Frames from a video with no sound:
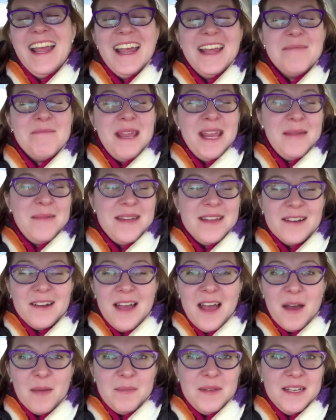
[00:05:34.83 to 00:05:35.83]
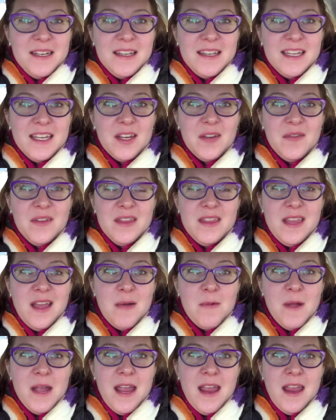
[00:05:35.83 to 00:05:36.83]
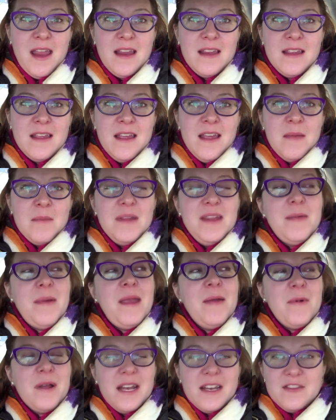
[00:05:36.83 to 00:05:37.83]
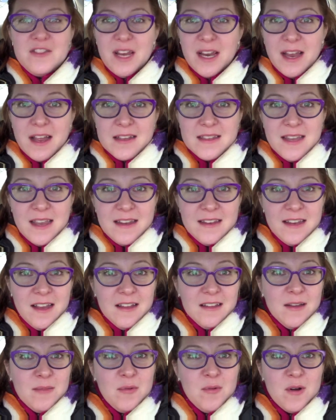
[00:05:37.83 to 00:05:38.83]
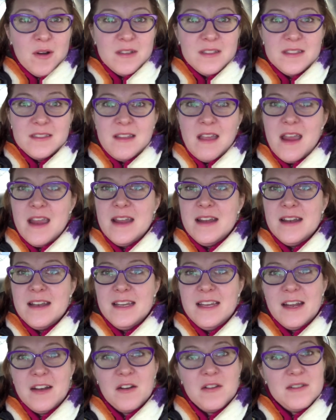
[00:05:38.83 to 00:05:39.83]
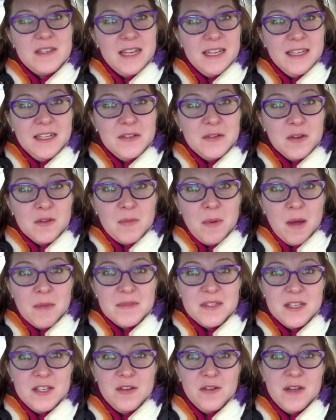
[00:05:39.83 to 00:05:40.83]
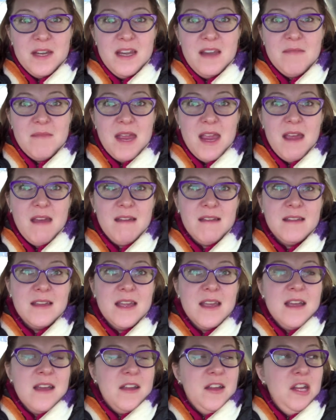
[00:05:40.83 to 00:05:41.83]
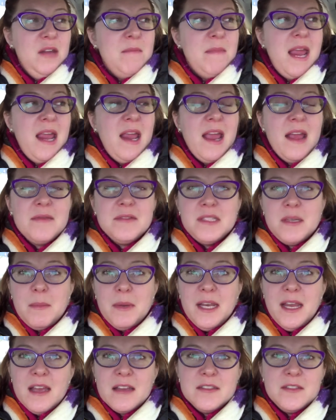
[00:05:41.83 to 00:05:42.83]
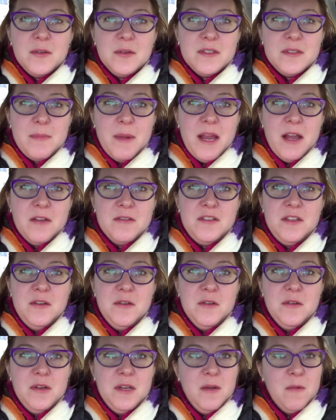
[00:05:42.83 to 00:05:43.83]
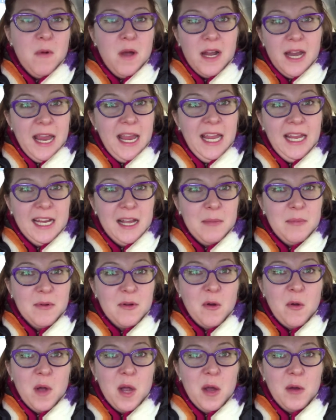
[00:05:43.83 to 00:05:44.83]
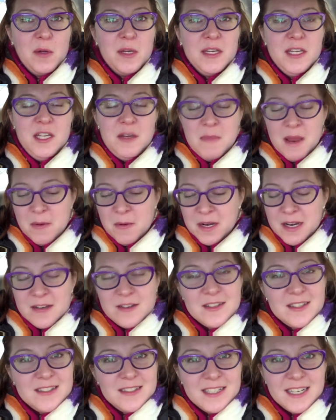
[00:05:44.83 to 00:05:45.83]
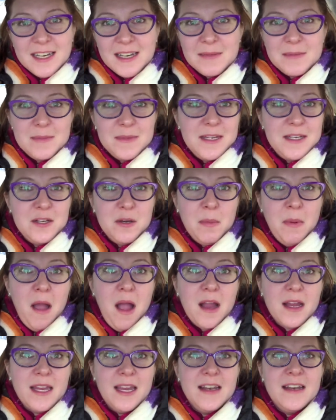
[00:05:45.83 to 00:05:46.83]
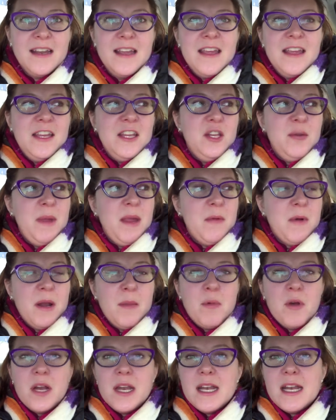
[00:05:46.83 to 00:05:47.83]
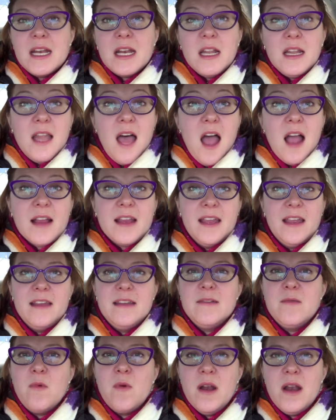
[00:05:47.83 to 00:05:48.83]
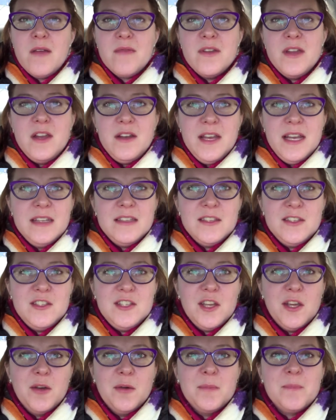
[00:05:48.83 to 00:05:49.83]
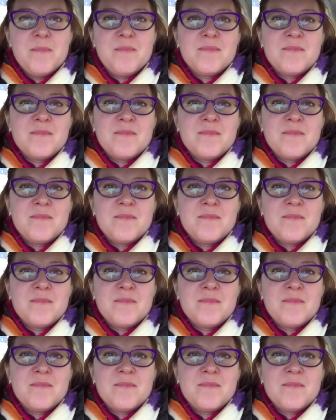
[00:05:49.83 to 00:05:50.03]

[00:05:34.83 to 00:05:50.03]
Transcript: And maybe it'll help you to think of it that way. But you may want to check out Danielle Laporte's site and get her daily truth bombs in your email. You may have somebody else who inspires you who you want to hang up a quote. You may want to just stick it in your pocket. You may want to put it in a locket. Whatever you need to do.